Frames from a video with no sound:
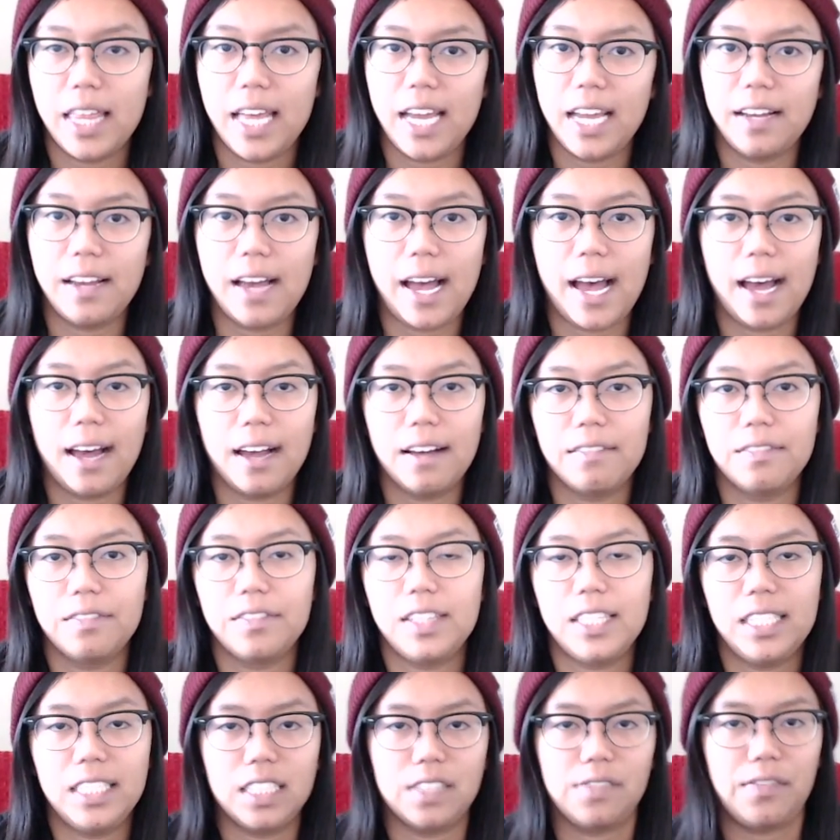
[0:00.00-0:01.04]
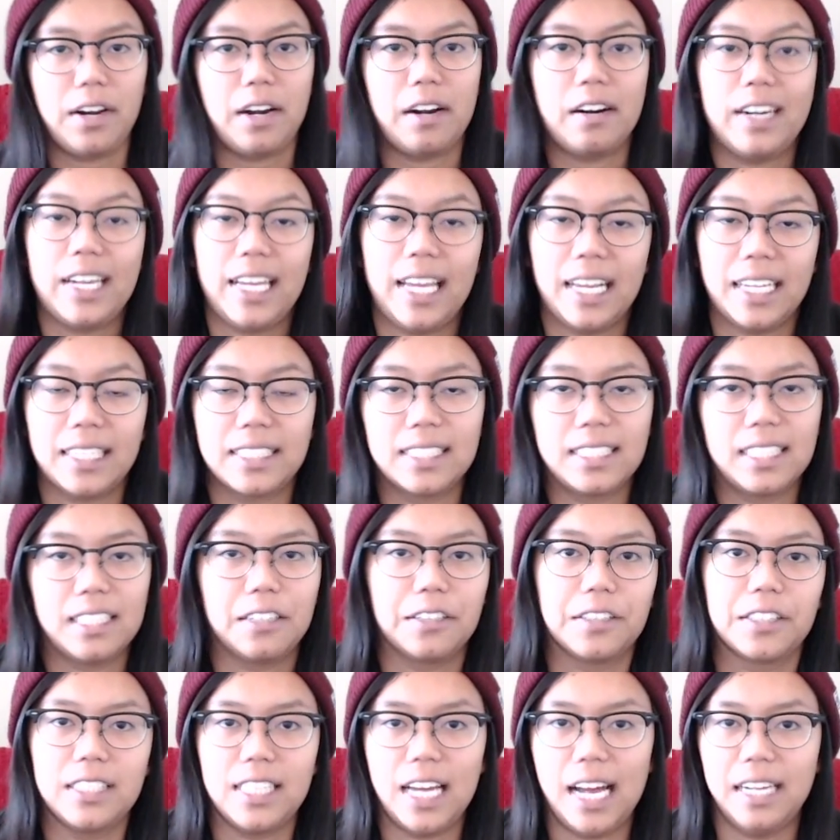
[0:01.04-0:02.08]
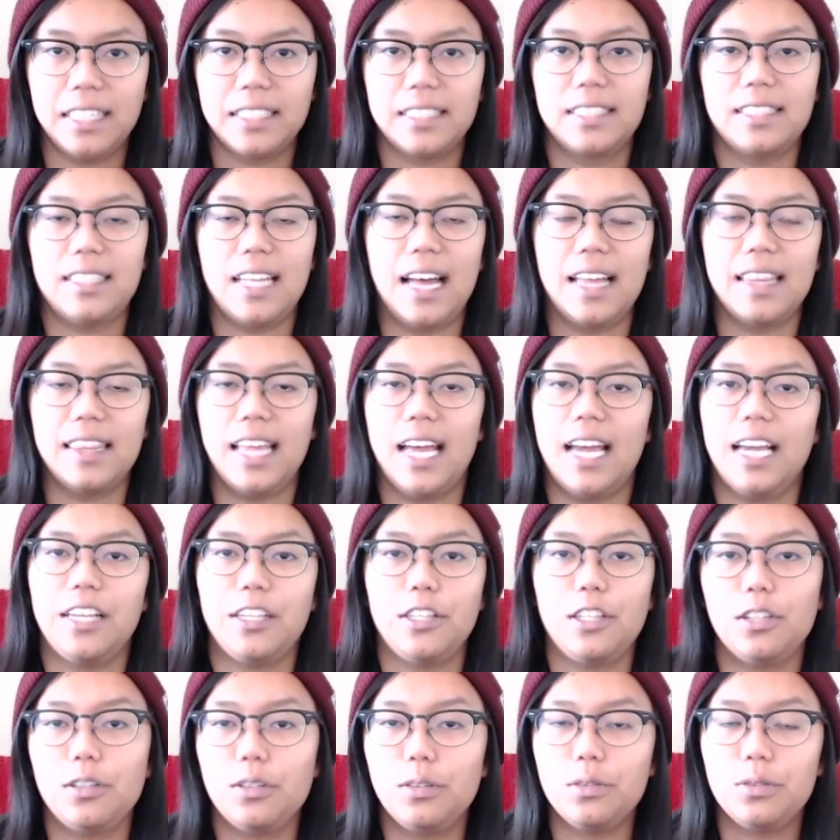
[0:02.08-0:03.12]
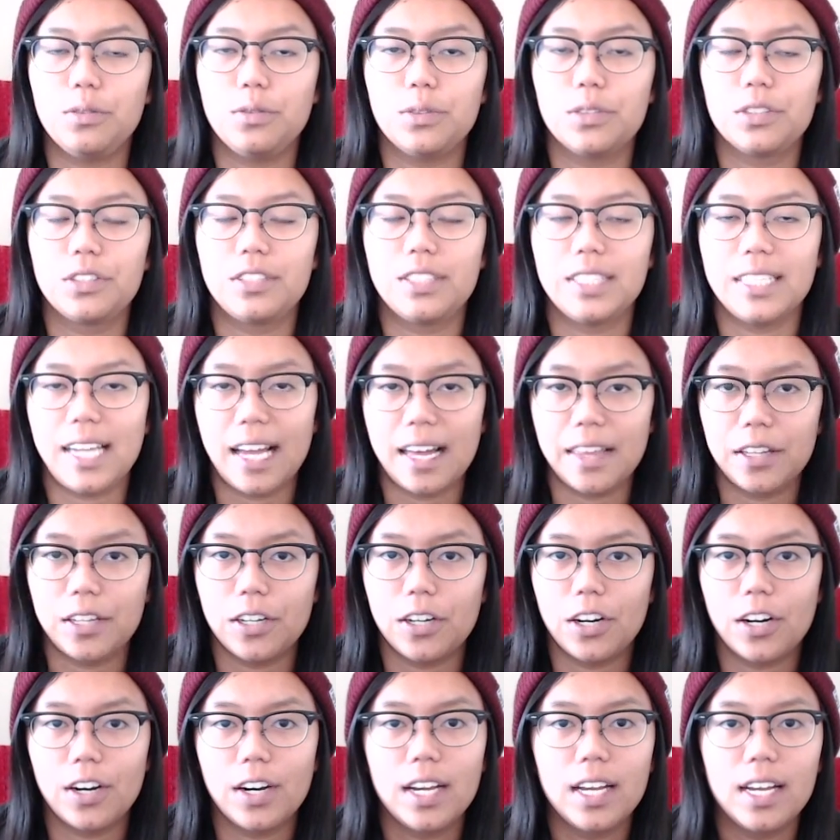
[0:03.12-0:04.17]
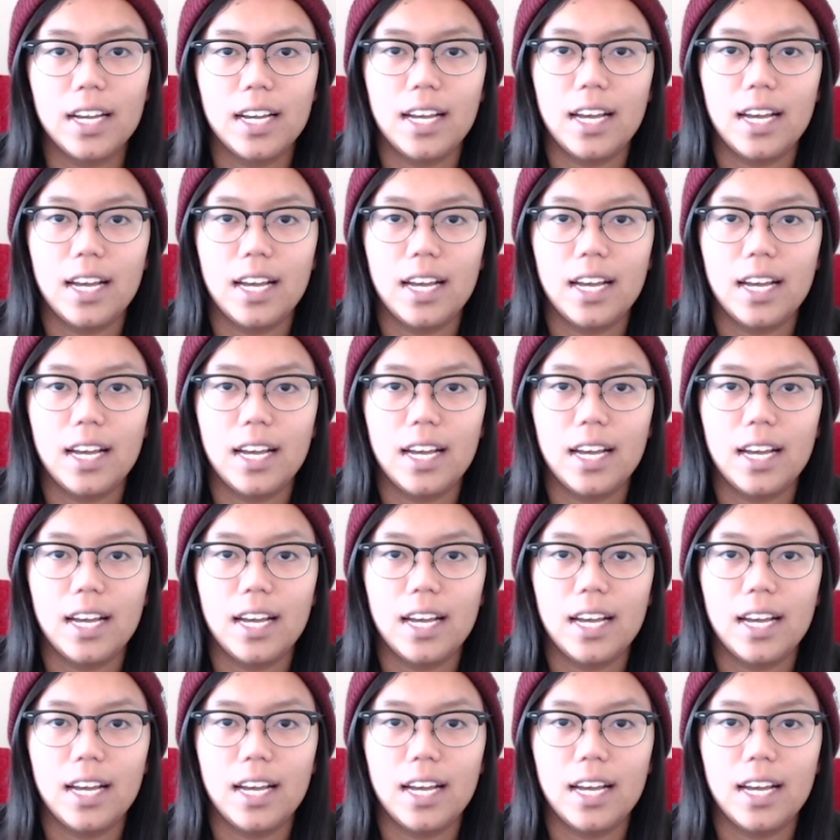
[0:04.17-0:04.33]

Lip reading: They have these varying skill sets that they use together